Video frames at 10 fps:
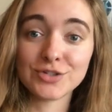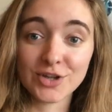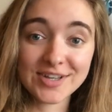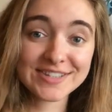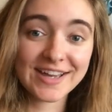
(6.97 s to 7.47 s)

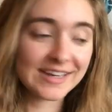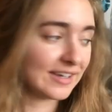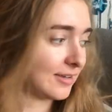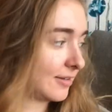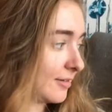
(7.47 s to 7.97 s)
Just got a
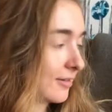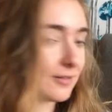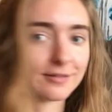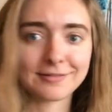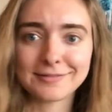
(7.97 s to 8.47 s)

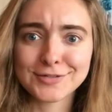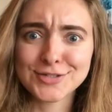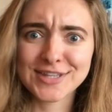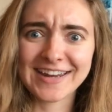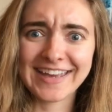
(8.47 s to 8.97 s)

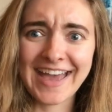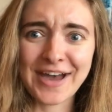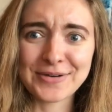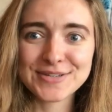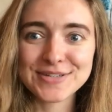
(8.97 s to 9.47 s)
just got a
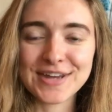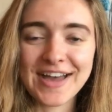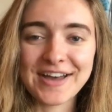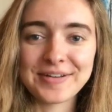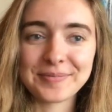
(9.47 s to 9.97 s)
couch
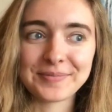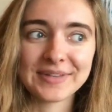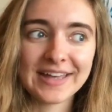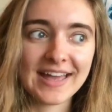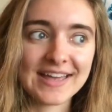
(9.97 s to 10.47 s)
um,
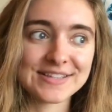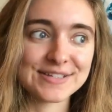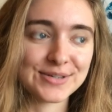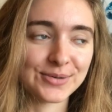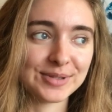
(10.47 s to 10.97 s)
as I
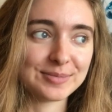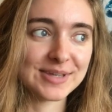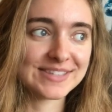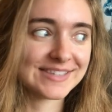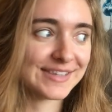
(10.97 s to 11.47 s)
totally
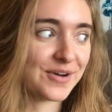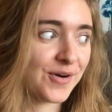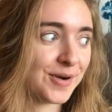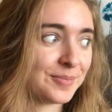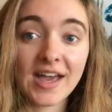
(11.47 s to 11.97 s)
miss the
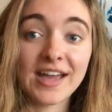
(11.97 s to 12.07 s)
arm.